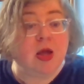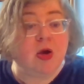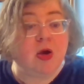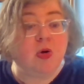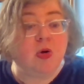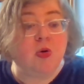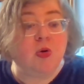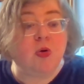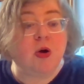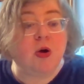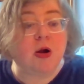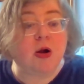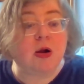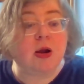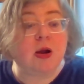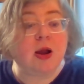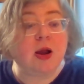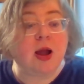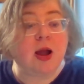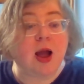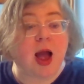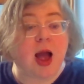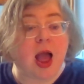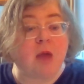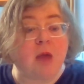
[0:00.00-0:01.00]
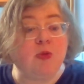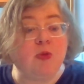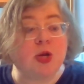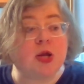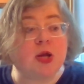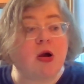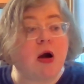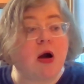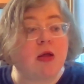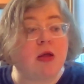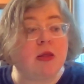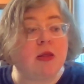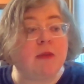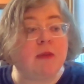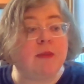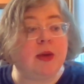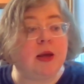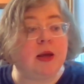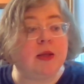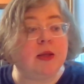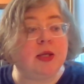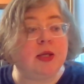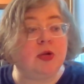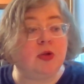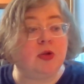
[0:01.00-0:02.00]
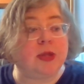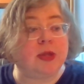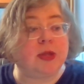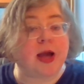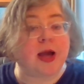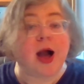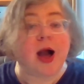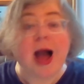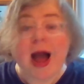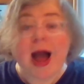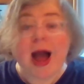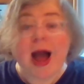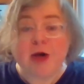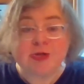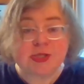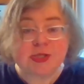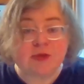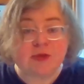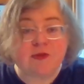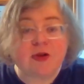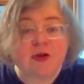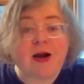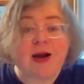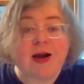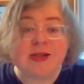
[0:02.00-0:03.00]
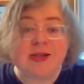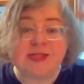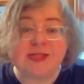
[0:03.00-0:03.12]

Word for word: who are, I would call them, uh, you know, like a house of cards.